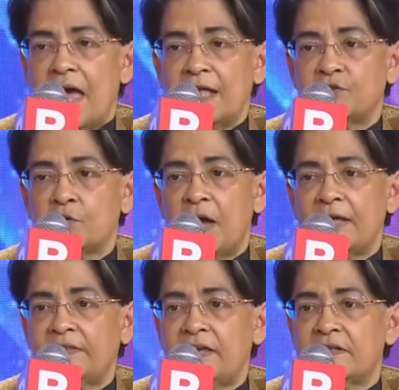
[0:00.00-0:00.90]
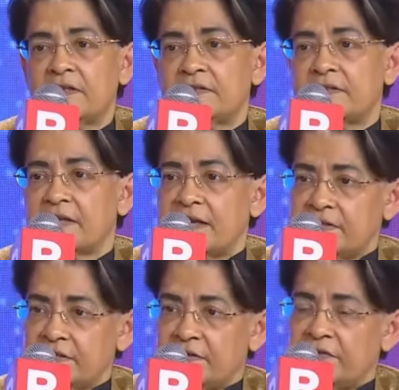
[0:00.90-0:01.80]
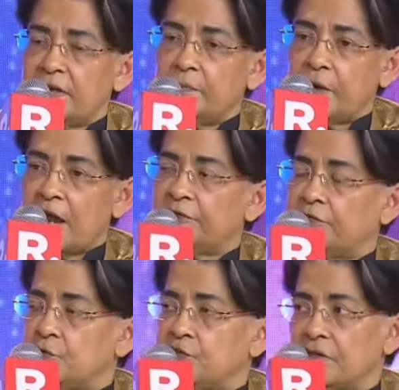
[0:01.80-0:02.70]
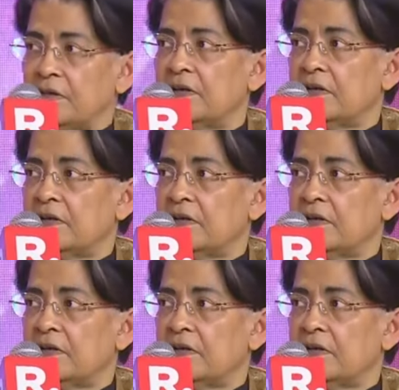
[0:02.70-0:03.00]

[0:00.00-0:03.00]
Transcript: And so I think the science has a very bright future